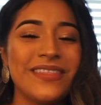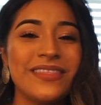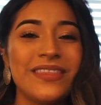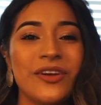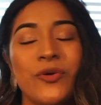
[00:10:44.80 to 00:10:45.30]

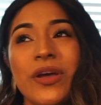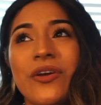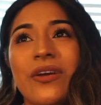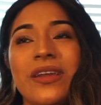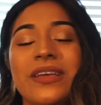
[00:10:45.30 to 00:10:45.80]
the
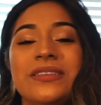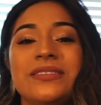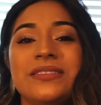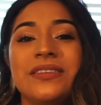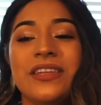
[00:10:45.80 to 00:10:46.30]
quicker it
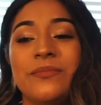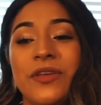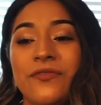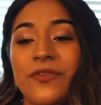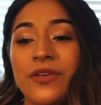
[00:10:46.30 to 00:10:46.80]
is going to
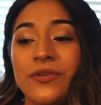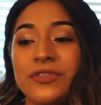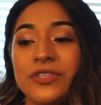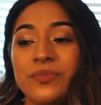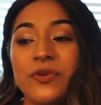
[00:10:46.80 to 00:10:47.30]
be for you
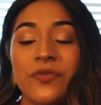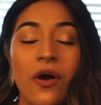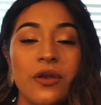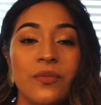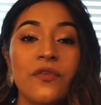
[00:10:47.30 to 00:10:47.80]
to move
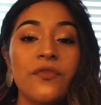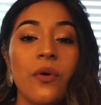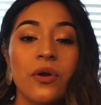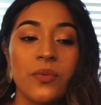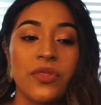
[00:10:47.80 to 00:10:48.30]
on and move
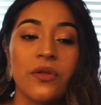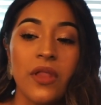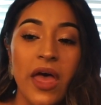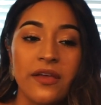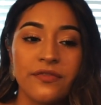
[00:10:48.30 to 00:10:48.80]
forward with your
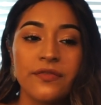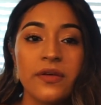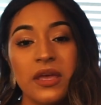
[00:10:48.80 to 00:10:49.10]
life.